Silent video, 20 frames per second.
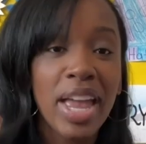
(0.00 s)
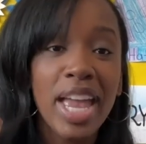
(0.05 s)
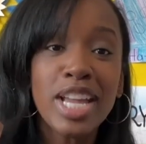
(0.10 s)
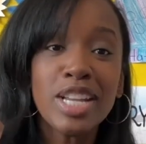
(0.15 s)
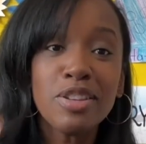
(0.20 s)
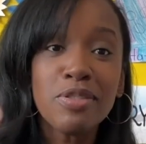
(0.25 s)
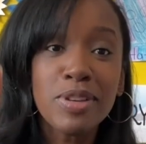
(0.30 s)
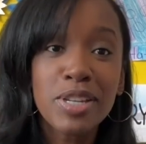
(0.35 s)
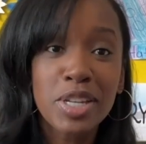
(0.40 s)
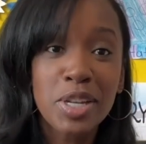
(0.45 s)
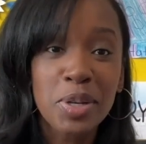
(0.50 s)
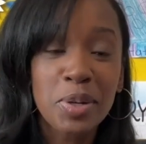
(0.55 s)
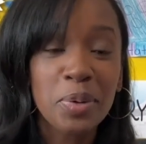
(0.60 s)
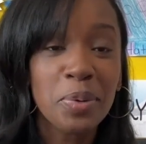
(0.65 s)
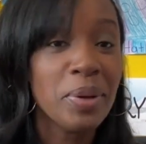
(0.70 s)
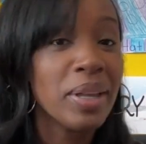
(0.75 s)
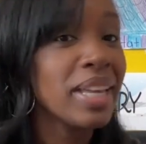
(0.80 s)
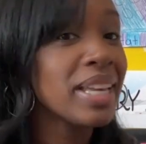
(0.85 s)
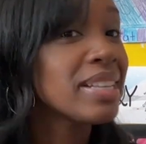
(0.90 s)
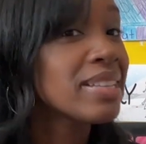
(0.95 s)
and
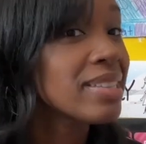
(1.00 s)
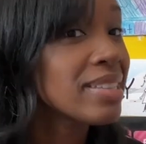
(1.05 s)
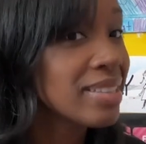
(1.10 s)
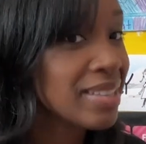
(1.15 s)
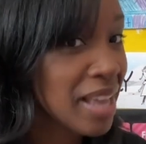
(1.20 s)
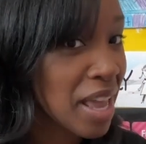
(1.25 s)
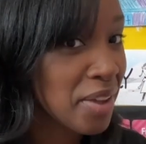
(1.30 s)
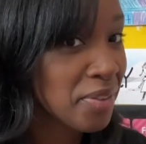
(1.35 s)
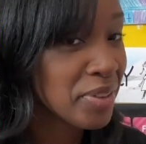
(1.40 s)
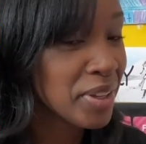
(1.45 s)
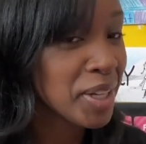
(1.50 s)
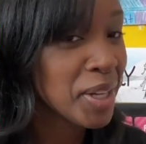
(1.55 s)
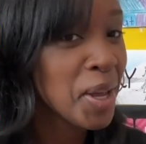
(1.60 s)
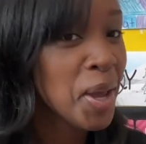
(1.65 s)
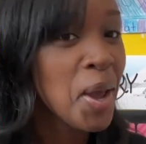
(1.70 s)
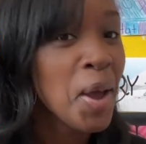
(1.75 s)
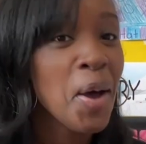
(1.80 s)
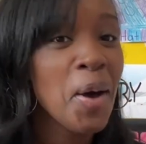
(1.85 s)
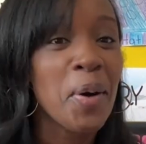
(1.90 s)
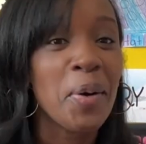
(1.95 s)
two is seven.
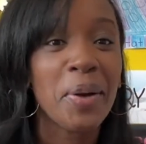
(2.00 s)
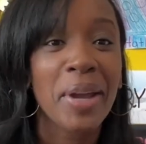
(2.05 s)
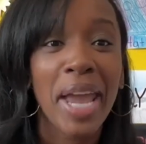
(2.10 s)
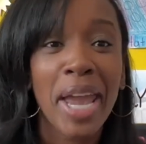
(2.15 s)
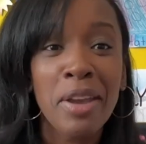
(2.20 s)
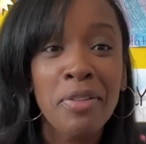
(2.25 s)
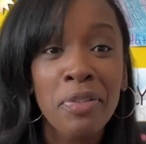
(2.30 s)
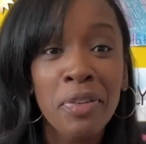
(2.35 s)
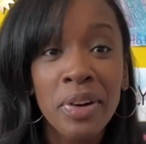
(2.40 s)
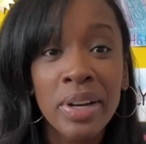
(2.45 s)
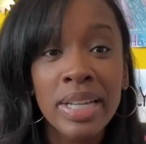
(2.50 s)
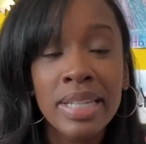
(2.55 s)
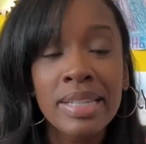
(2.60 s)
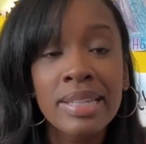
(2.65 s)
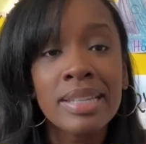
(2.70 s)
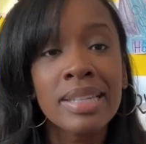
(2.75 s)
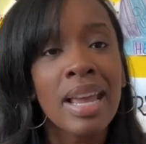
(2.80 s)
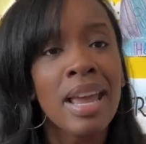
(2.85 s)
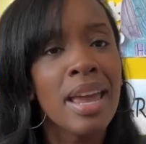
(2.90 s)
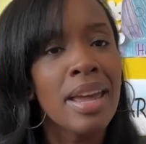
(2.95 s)
Okay,
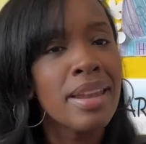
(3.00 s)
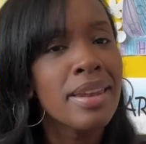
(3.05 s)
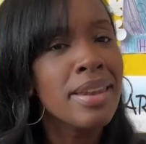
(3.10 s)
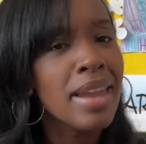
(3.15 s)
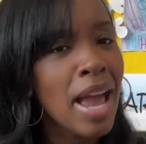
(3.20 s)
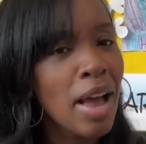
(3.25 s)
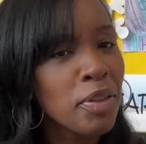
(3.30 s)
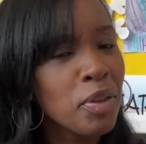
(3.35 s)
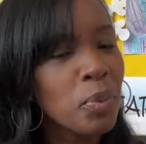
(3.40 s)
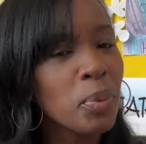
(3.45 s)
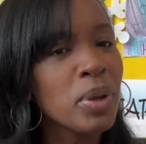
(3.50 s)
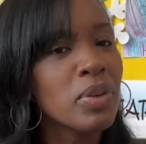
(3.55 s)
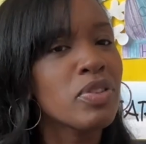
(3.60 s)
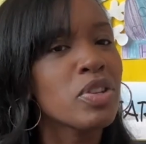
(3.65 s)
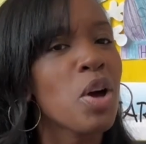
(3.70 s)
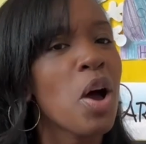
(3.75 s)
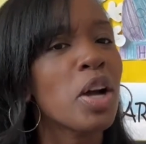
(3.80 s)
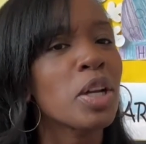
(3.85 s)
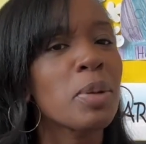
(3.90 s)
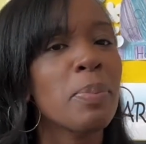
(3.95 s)
friends, now that we've
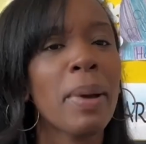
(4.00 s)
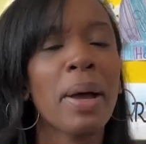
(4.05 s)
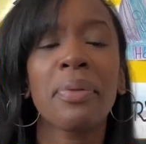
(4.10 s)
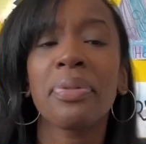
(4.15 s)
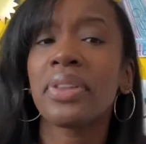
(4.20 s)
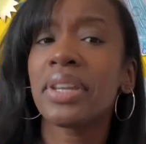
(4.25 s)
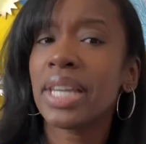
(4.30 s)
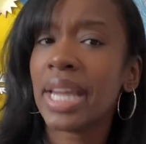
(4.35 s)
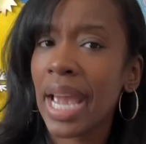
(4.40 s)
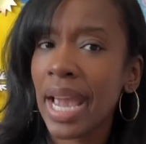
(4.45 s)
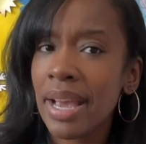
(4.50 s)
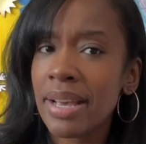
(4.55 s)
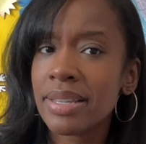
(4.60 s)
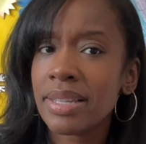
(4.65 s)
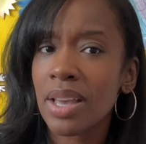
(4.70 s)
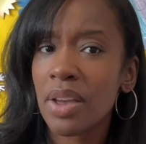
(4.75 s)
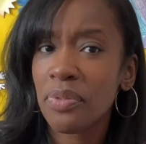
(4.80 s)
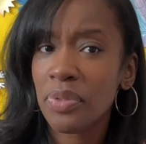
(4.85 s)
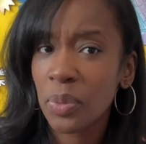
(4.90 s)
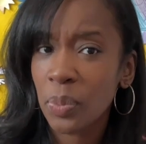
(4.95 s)
talked about the days
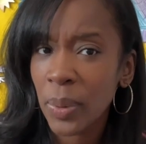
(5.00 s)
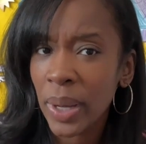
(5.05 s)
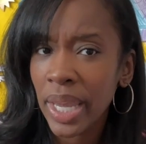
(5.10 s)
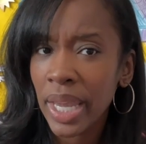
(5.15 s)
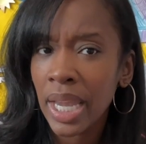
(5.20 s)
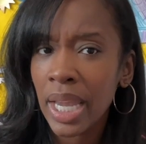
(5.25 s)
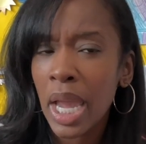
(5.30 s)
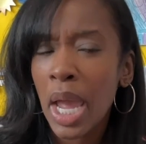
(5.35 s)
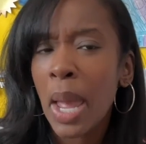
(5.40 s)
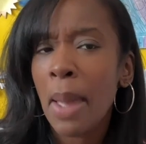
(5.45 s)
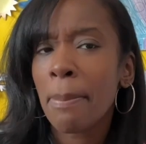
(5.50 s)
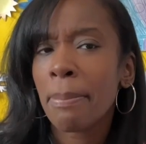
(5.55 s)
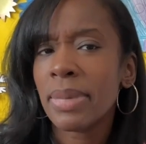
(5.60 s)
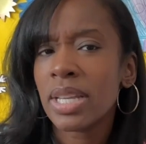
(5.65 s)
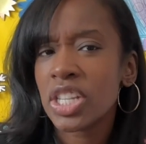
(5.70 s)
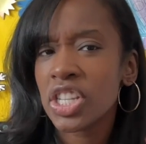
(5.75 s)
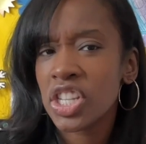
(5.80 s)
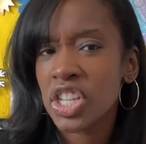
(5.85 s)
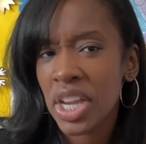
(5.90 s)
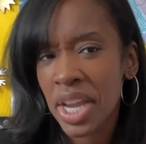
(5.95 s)
of the week,
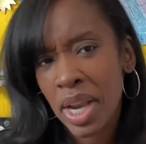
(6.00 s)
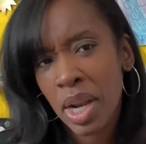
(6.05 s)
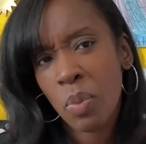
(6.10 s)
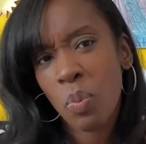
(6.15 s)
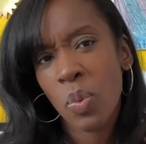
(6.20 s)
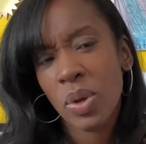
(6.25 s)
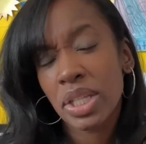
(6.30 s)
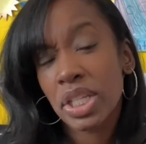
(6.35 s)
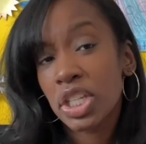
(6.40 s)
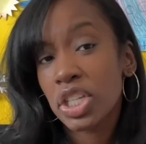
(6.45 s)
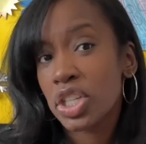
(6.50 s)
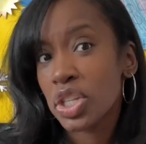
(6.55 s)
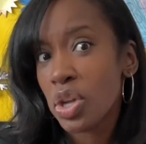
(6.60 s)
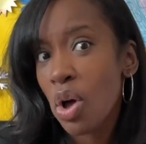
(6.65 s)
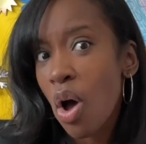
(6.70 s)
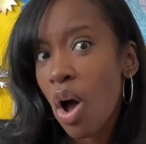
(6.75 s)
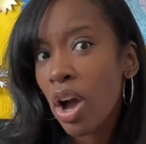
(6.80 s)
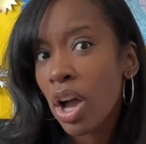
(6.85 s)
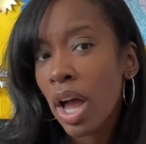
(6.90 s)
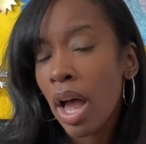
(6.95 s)
Miss Shannon wants to
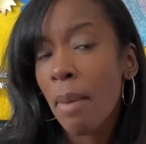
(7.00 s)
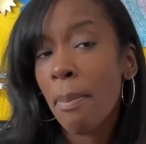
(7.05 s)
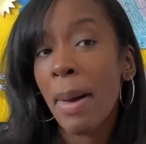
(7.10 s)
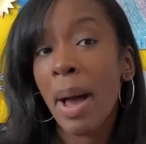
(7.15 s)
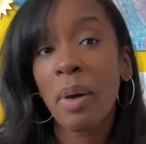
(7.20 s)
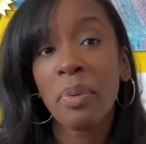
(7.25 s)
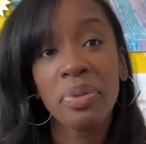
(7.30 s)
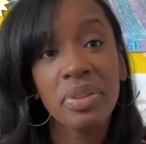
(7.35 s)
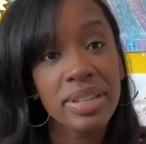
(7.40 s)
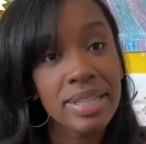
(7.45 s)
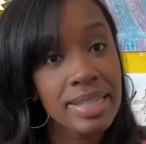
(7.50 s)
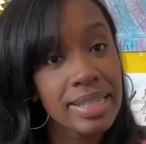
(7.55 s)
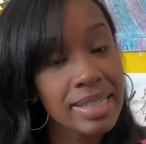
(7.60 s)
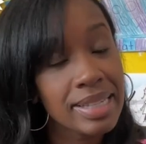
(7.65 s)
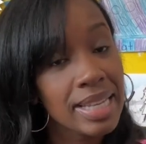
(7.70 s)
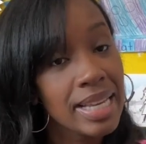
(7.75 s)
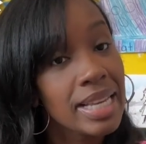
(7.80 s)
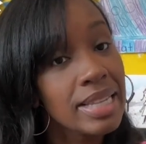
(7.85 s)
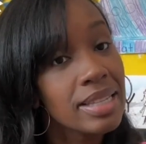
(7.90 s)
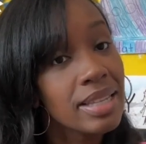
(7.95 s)
talk about the
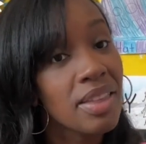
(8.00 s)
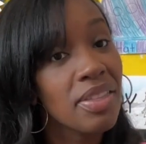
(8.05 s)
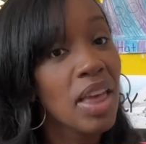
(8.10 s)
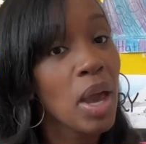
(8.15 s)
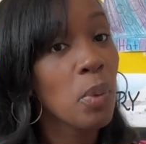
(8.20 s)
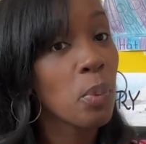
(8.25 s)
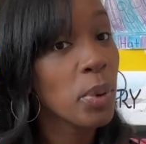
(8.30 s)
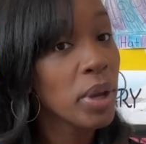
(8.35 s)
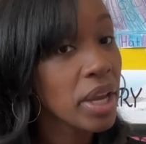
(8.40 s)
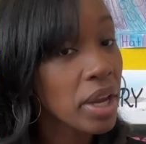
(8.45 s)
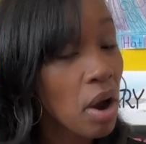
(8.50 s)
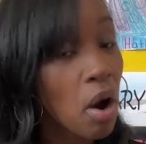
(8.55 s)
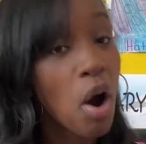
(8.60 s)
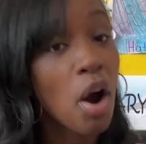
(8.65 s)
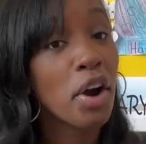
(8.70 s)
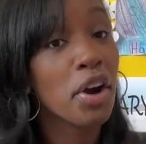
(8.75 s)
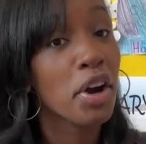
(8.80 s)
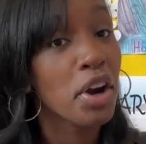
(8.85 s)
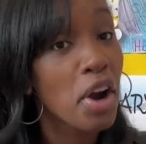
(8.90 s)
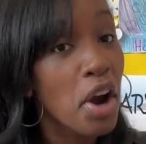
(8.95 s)
season that we
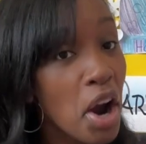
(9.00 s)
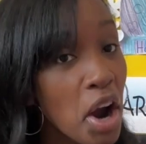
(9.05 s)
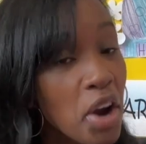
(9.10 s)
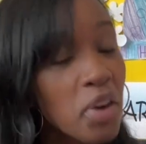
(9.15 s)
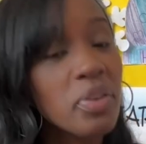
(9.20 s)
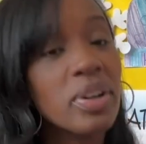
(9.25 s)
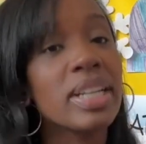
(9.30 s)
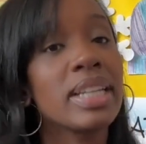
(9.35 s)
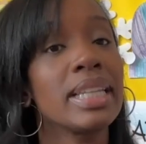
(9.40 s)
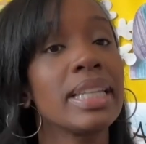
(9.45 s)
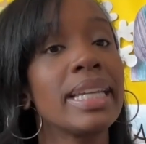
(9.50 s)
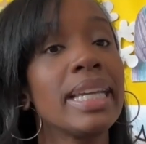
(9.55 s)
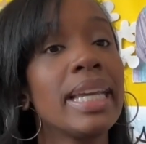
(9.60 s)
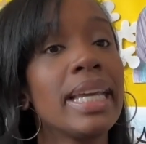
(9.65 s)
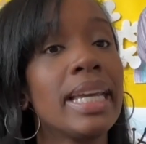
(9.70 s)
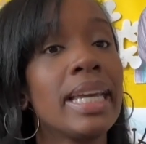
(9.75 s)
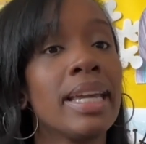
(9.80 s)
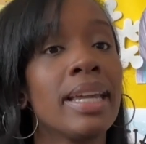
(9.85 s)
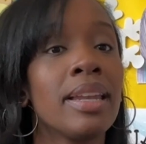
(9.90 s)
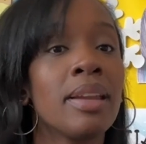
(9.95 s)
are currently
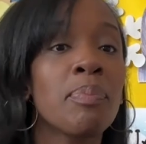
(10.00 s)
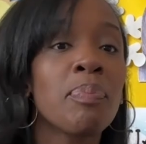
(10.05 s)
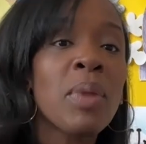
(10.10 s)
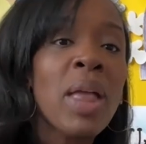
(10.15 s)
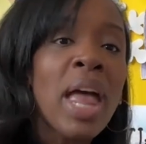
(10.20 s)
in.